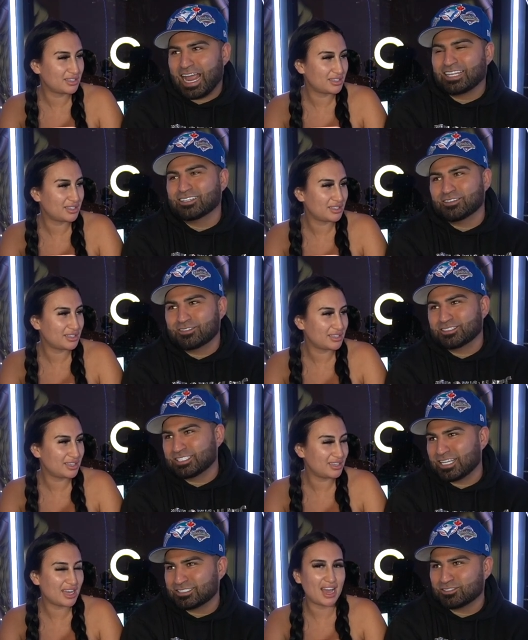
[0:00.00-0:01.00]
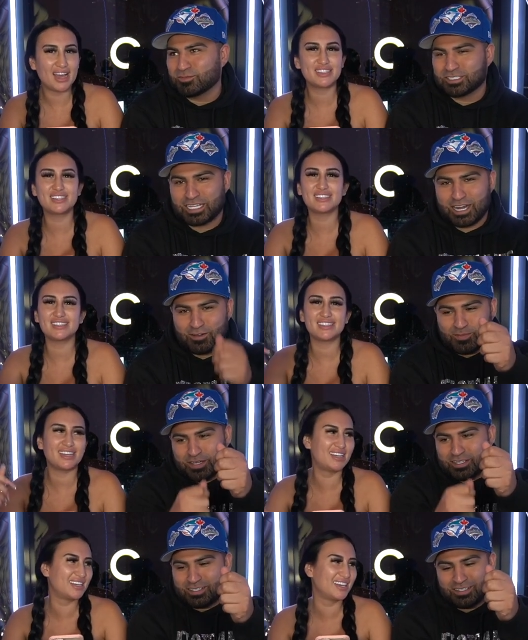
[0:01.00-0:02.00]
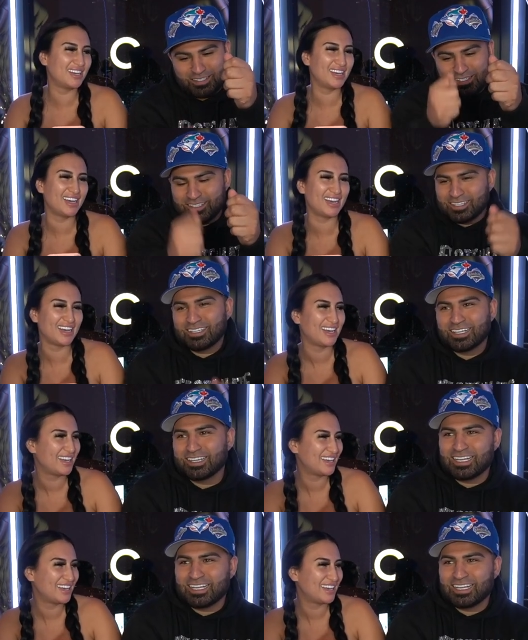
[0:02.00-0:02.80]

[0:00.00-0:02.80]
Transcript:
Speaker 1: kind of, because she has yeah, so much hair, but and